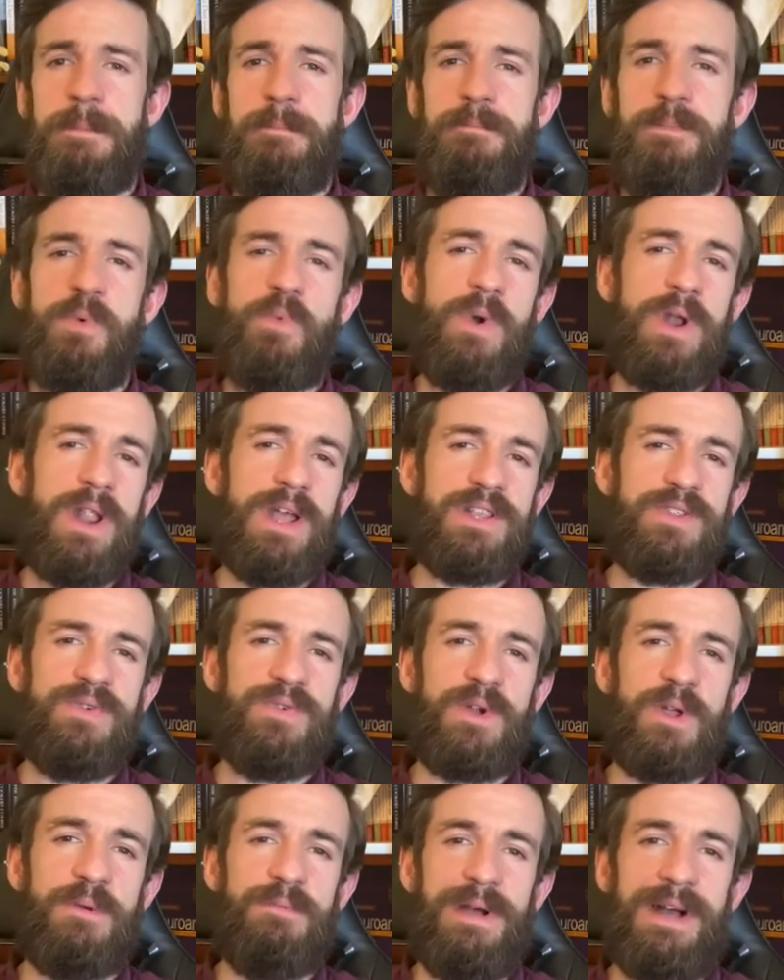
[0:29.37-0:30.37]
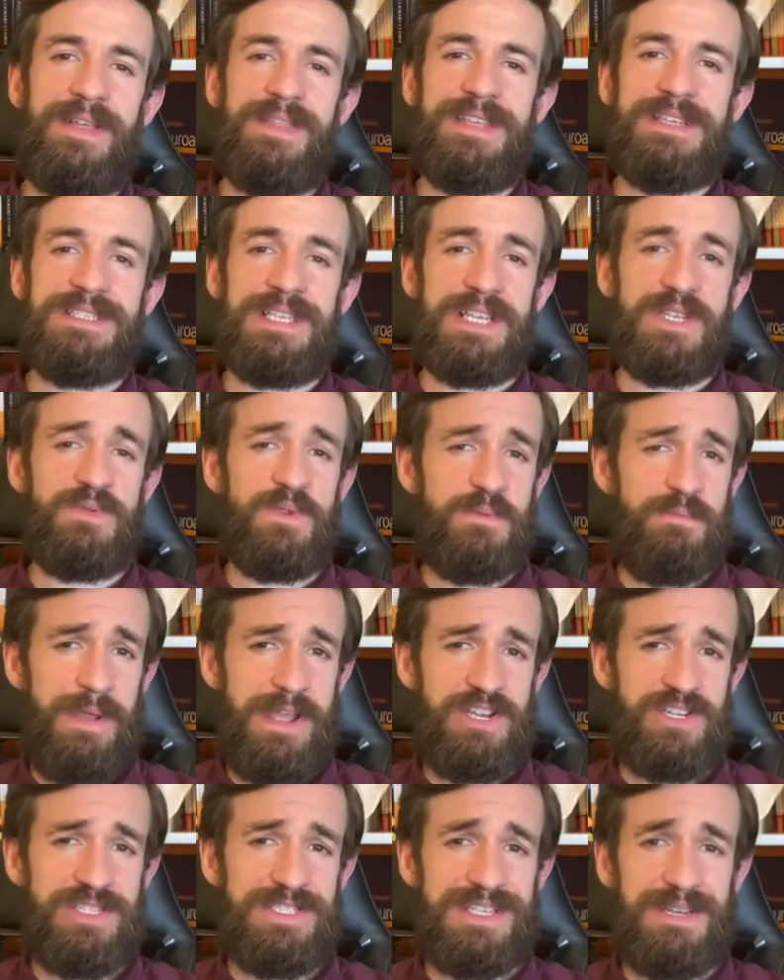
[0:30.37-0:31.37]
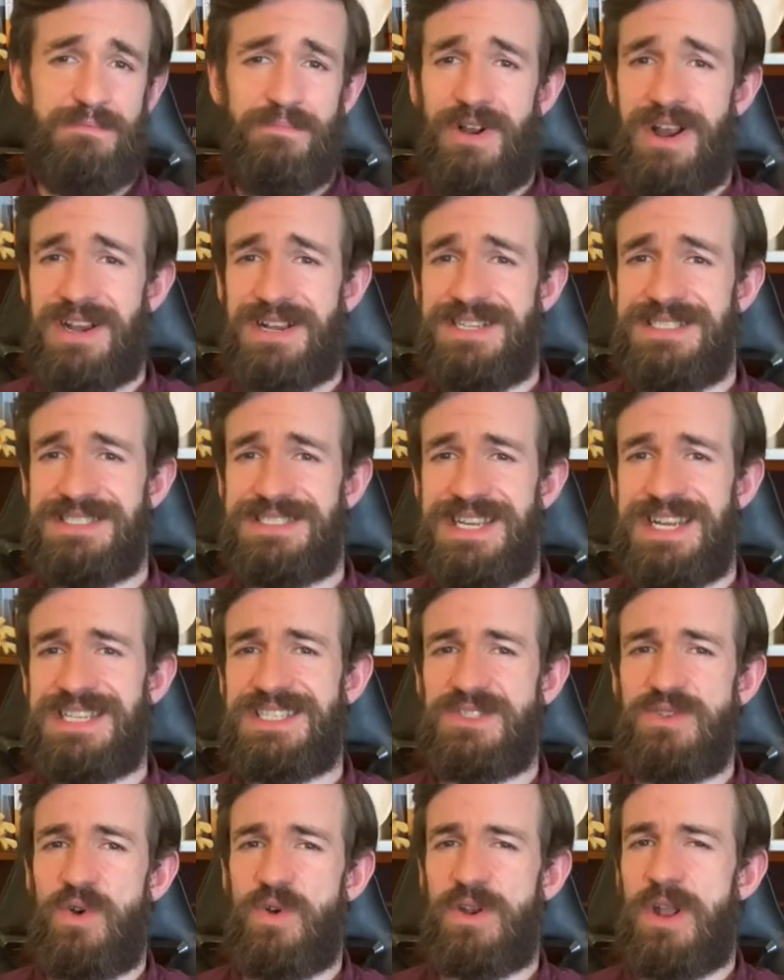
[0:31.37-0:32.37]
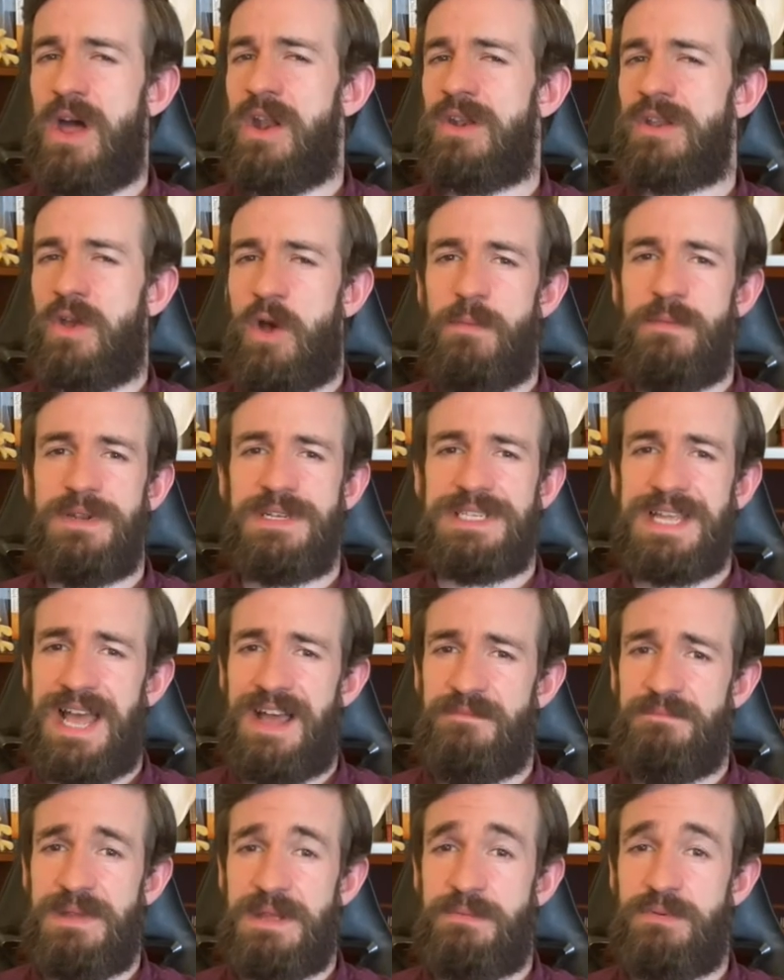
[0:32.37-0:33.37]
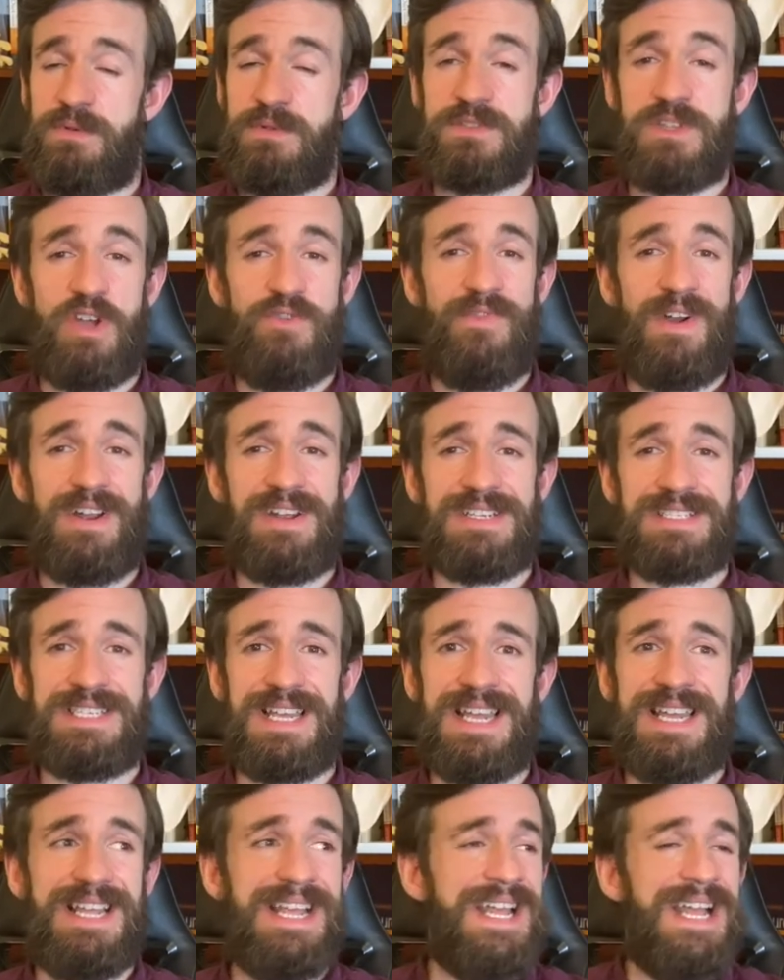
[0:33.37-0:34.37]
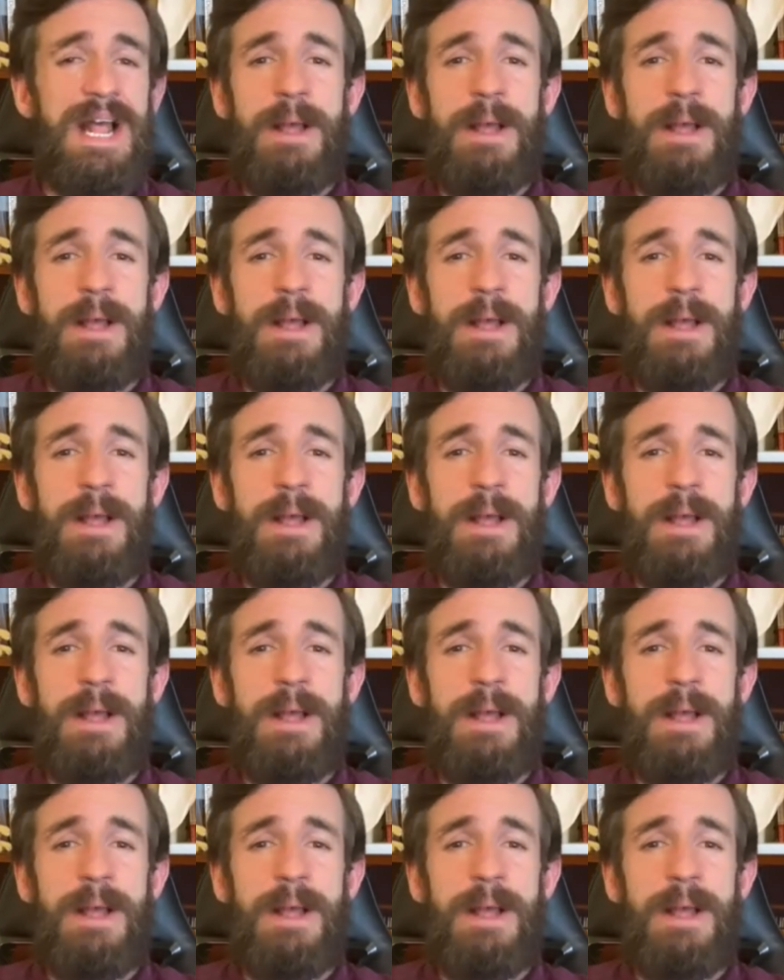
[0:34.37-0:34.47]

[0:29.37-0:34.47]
But when I talk about these things with patients in practice, it's not uncommon to have people turn around and say,